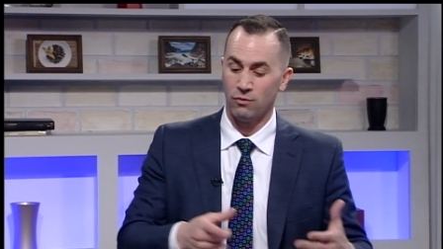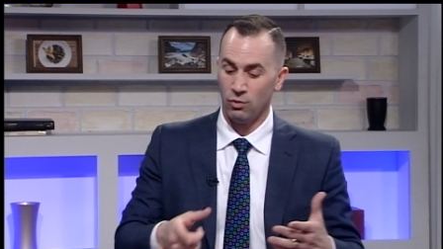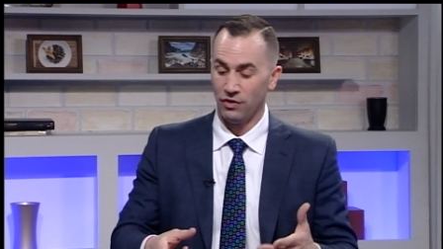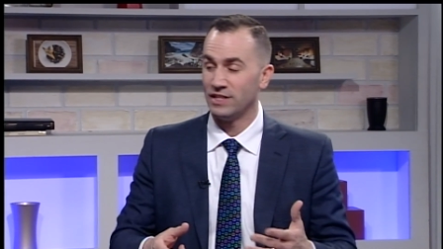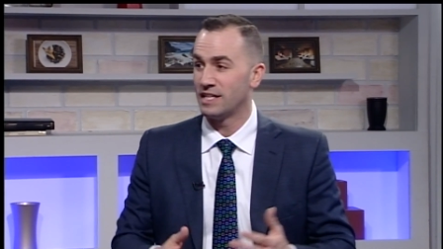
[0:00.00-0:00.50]

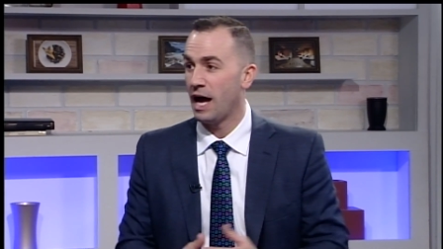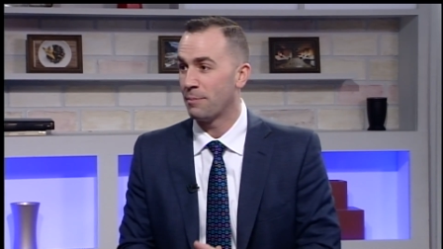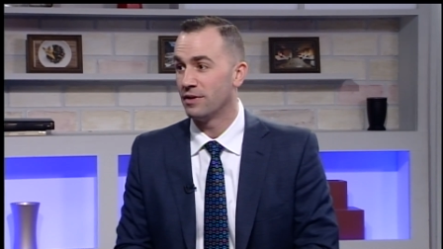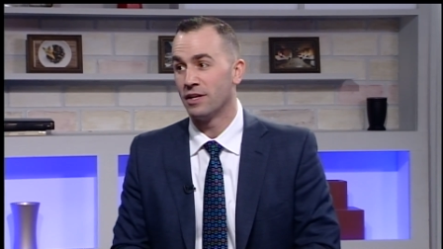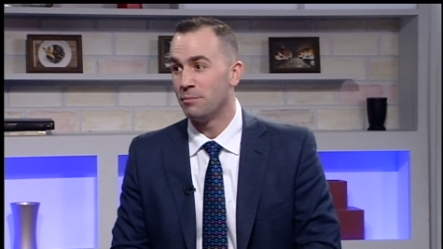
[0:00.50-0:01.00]
Well, this
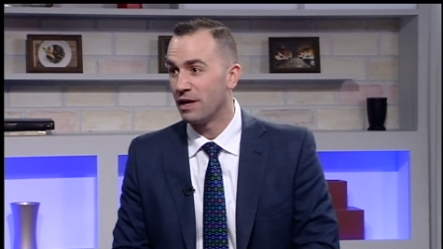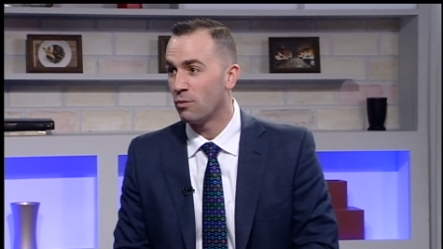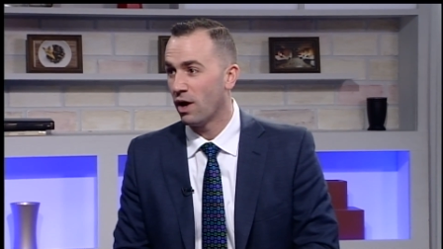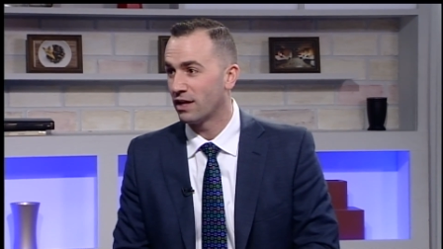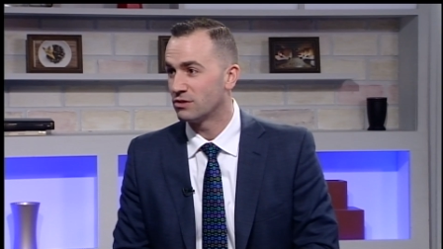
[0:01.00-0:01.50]
happened in a big
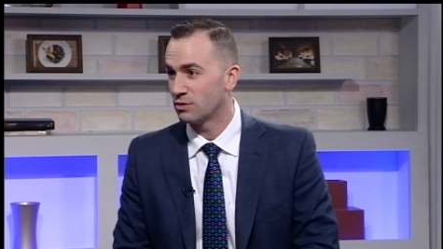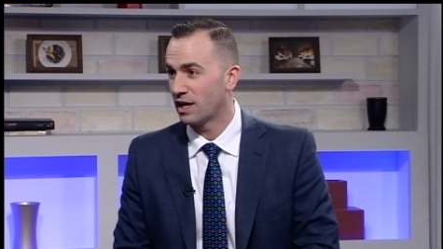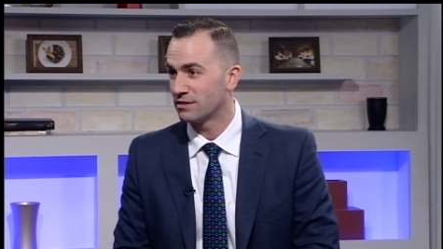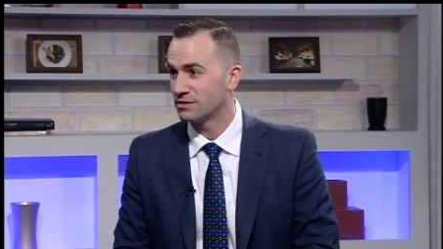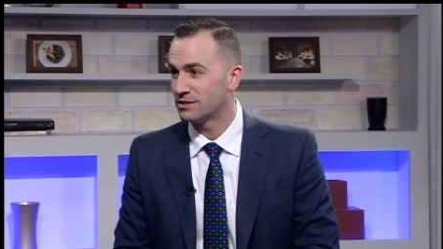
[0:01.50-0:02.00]
way in
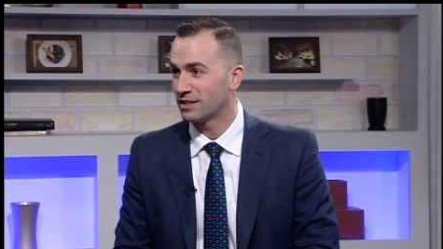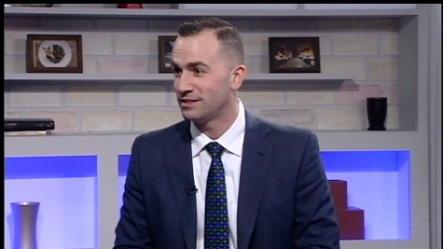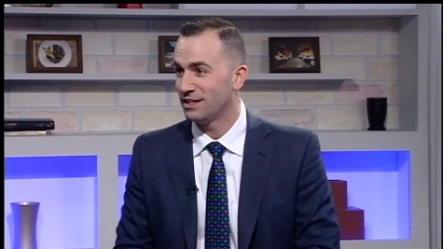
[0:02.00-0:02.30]
2016.